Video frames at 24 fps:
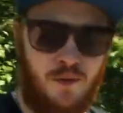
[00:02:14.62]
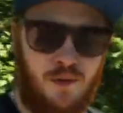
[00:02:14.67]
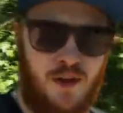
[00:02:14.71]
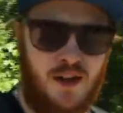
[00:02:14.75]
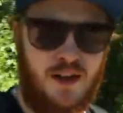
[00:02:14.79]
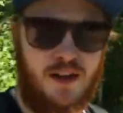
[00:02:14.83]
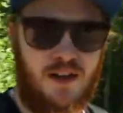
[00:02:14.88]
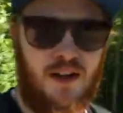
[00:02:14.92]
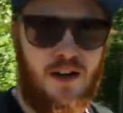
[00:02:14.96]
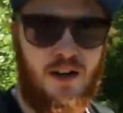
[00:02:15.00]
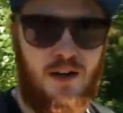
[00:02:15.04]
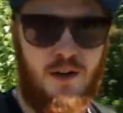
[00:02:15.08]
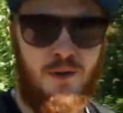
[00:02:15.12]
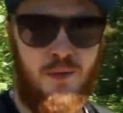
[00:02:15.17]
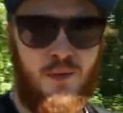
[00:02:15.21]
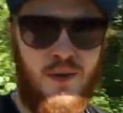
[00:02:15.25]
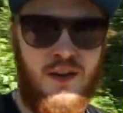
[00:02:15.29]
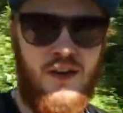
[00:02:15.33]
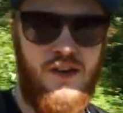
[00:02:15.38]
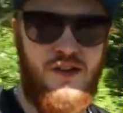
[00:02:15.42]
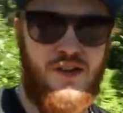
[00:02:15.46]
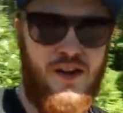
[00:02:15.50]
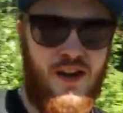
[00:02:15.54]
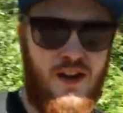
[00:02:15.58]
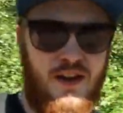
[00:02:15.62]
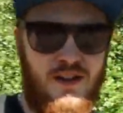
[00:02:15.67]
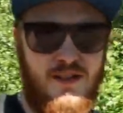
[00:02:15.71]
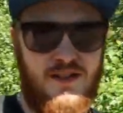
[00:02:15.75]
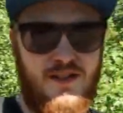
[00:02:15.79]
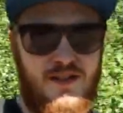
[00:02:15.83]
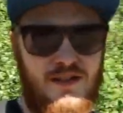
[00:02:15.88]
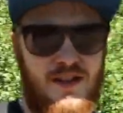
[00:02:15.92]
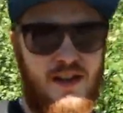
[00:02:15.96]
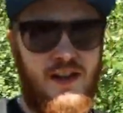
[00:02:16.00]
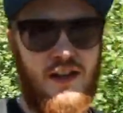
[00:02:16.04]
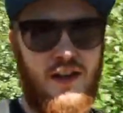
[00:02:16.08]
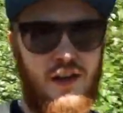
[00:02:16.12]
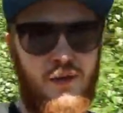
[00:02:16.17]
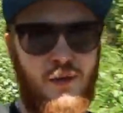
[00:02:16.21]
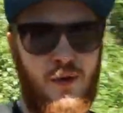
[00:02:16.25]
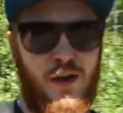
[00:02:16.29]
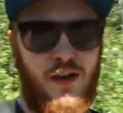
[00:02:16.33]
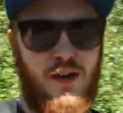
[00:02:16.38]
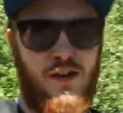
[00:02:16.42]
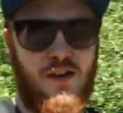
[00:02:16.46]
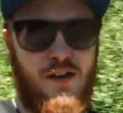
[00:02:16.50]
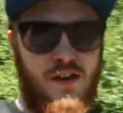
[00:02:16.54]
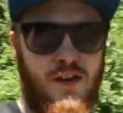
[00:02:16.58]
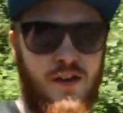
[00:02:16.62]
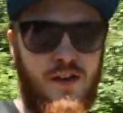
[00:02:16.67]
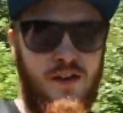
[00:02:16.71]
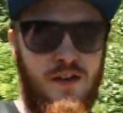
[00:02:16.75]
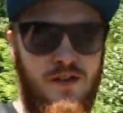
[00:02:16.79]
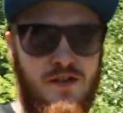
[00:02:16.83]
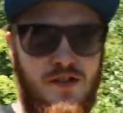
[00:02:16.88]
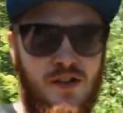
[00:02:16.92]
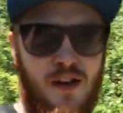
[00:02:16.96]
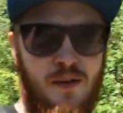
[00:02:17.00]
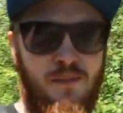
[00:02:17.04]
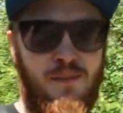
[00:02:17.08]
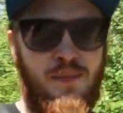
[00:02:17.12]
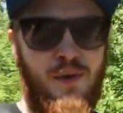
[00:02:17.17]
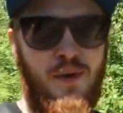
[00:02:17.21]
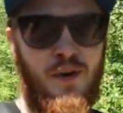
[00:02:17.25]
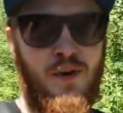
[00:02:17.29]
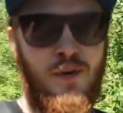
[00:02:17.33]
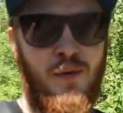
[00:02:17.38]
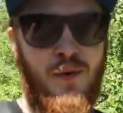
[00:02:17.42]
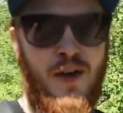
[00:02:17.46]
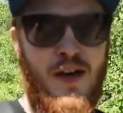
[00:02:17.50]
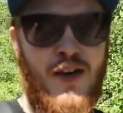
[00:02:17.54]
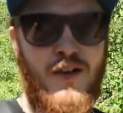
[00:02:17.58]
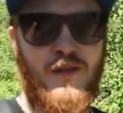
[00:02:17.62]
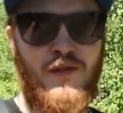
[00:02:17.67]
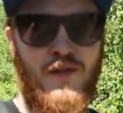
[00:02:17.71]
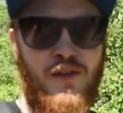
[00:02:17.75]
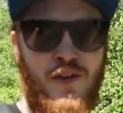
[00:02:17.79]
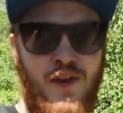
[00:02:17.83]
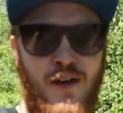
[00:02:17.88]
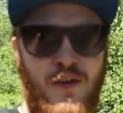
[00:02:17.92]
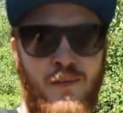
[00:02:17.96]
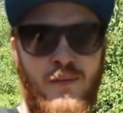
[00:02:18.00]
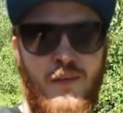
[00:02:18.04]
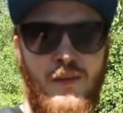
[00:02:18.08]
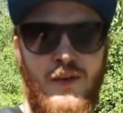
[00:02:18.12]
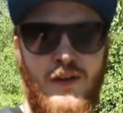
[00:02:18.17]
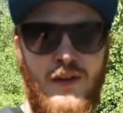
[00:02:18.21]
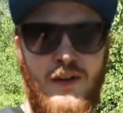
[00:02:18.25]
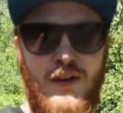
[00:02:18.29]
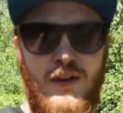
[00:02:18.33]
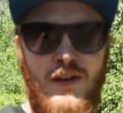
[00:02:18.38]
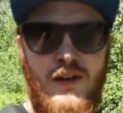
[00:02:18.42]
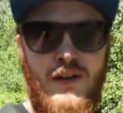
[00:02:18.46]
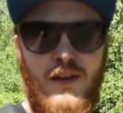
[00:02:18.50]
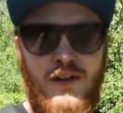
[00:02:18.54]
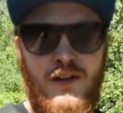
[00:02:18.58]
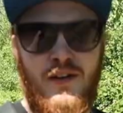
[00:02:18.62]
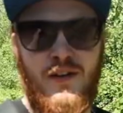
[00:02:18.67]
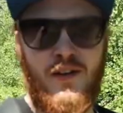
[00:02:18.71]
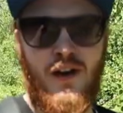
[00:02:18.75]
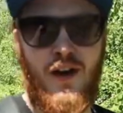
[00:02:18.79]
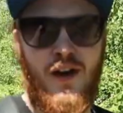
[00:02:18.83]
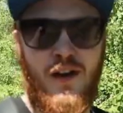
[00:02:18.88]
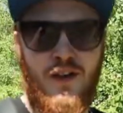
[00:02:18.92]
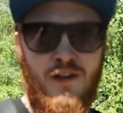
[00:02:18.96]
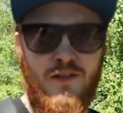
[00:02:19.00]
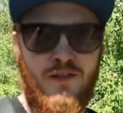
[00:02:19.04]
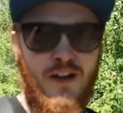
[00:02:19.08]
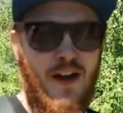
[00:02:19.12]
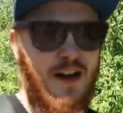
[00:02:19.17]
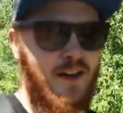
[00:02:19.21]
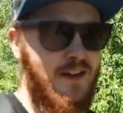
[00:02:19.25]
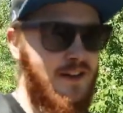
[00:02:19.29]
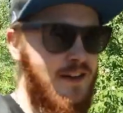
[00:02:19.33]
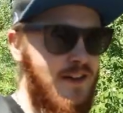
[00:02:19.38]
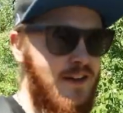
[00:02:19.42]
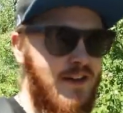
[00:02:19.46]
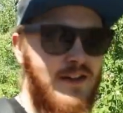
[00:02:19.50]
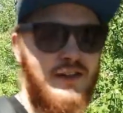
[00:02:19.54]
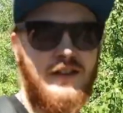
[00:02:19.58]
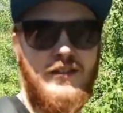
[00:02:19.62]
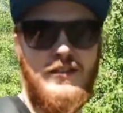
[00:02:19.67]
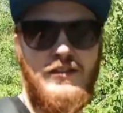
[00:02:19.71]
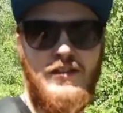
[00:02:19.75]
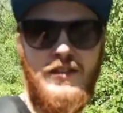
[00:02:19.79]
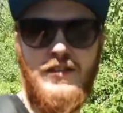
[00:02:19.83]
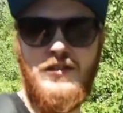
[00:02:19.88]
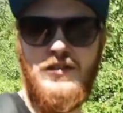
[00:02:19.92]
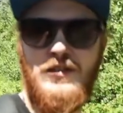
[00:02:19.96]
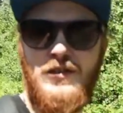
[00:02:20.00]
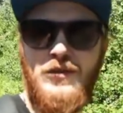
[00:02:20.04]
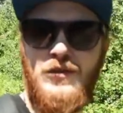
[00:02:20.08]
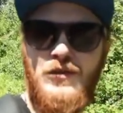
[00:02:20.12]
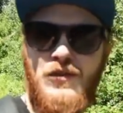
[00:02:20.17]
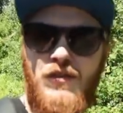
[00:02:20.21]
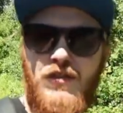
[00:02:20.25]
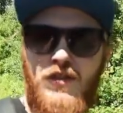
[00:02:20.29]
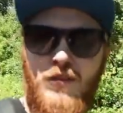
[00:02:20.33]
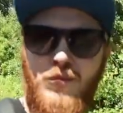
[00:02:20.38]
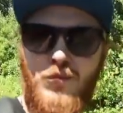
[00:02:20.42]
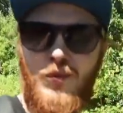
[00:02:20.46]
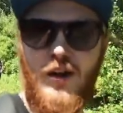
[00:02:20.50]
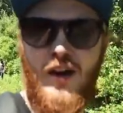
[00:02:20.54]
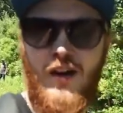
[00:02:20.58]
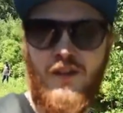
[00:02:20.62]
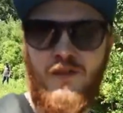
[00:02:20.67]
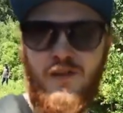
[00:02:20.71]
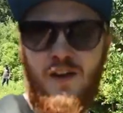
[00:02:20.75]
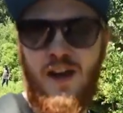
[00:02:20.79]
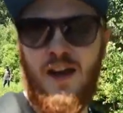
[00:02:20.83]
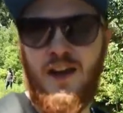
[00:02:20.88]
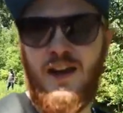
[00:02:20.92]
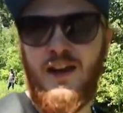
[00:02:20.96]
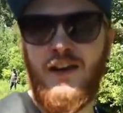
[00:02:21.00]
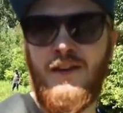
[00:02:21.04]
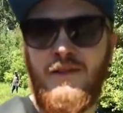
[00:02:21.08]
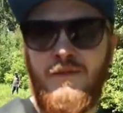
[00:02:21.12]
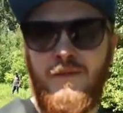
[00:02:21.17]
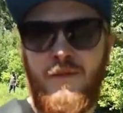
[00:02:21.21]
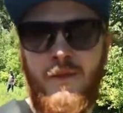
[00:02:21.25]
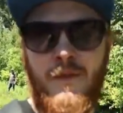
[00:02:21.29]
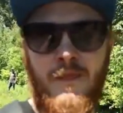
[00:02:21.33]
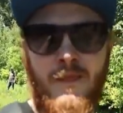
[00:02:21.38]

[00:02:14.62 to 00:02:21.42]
Right now, we decided to take a quick jump away from Otter Valley to do some rail fanning.